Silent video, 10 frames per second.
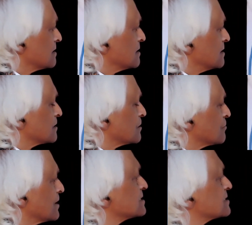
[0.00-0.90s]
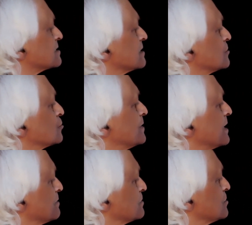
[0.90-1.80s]
It's a grace to be
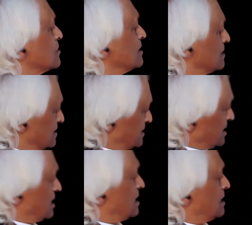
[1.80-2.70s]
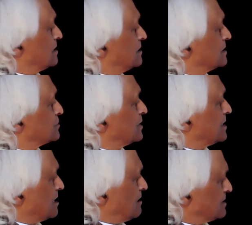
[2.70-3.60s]
able to see this, when
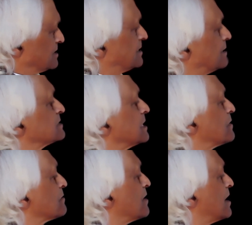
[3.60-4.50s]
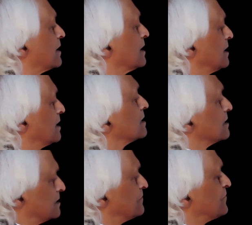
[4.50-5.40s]
Descartes said, I'm stepping back,
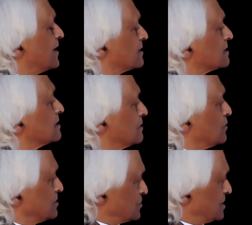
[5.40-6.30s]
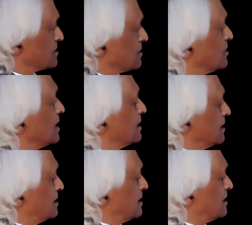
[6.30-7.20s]
in effect, when you see the code,
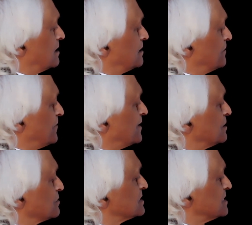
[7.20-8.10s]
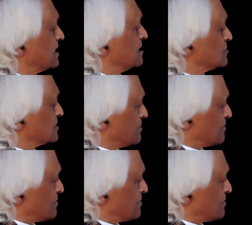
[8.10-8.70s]
in effect, he was seeking to step